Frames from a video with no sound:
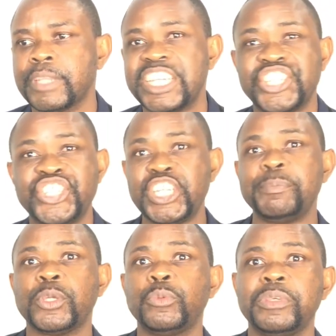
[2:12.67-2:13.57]
a
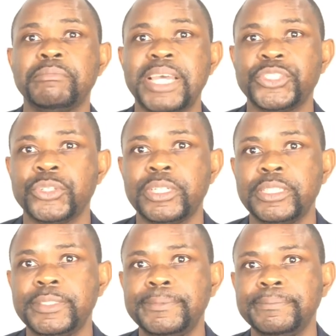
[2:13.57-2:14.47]
ship could be
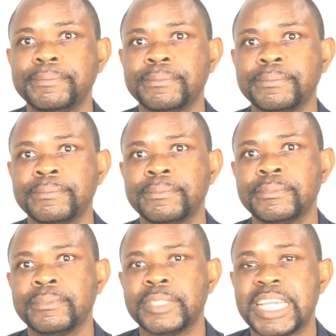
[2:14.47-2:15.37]
masculine,
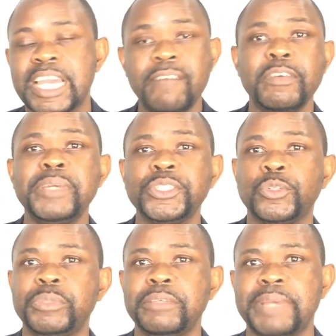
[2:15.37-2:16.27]
a government
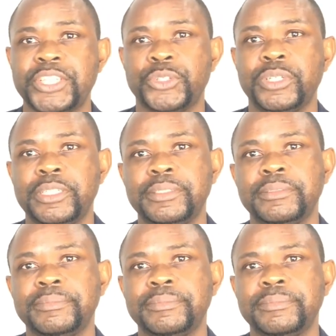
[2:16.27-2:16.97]
could be masculine.